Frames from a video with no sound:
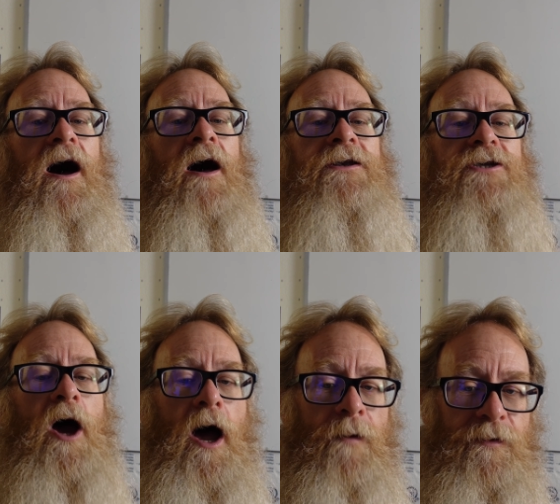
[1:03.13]
On
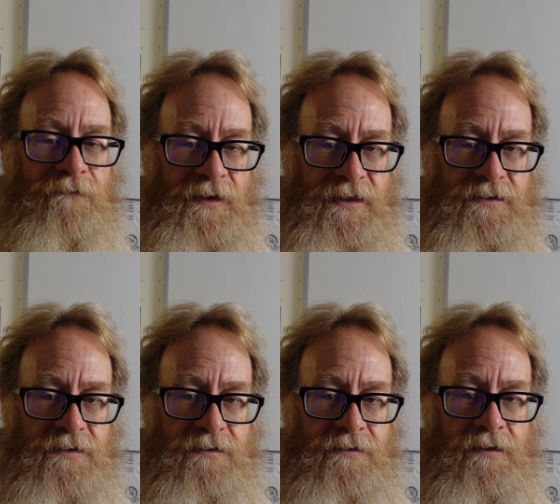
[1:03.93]
top of
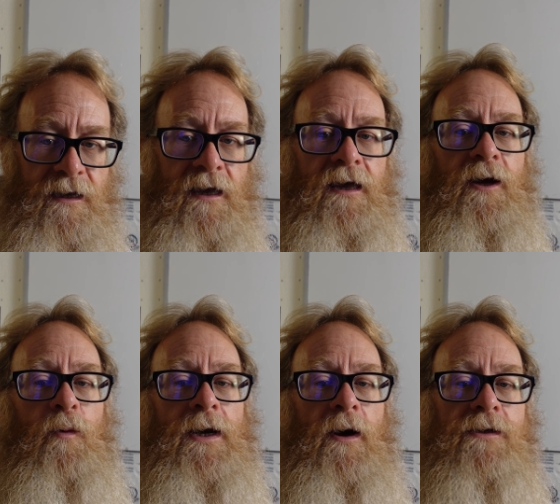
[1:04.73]
this,
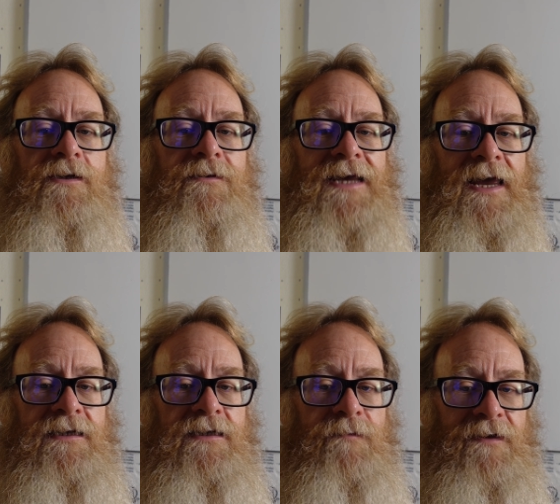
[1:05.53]
we also
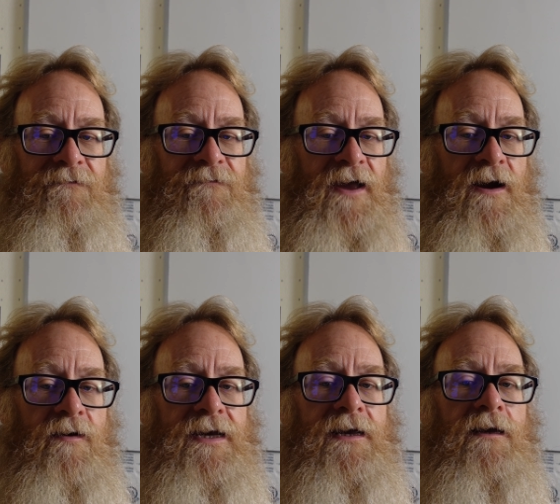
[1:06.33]
tend to be
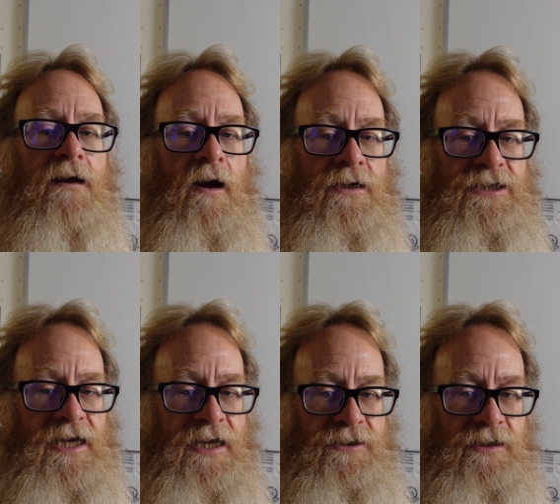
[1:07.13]
very
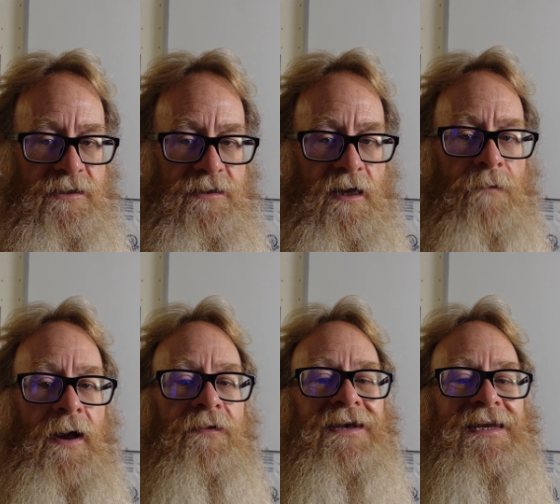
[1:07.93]
conscientious
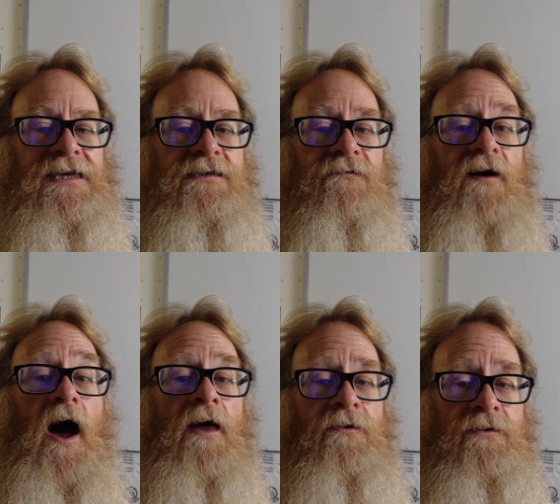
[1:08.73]
about the needs of
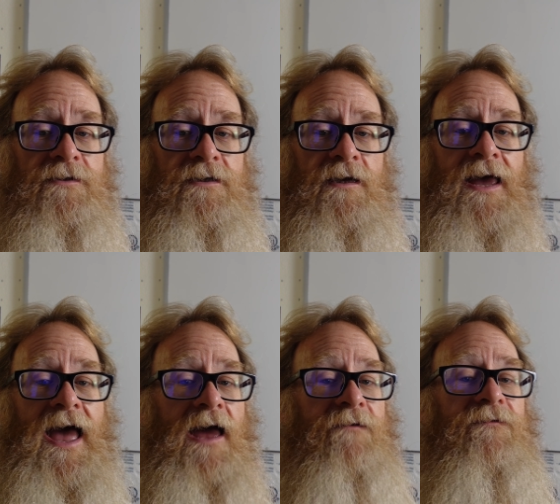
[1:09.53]
others
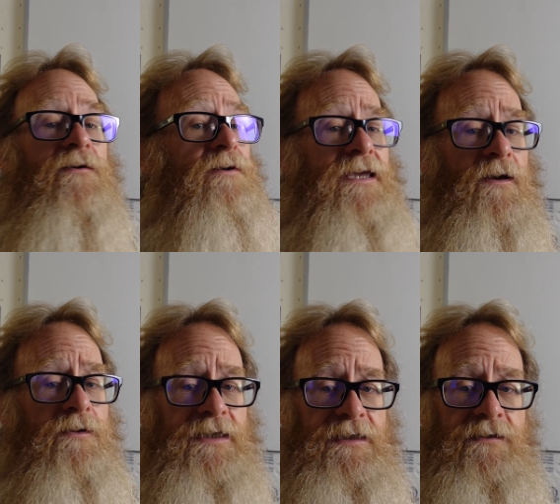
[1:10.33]
and feel
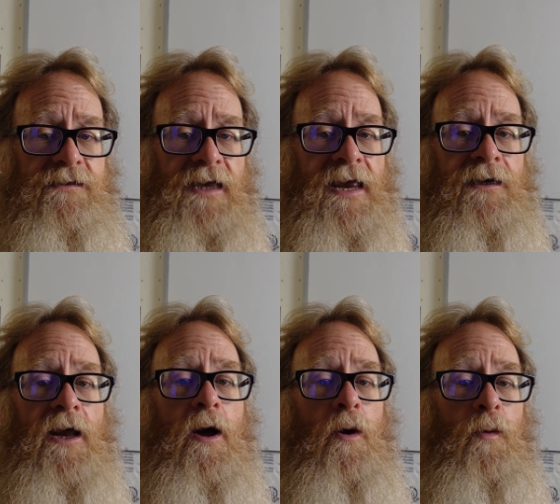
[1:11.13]
guilty saying no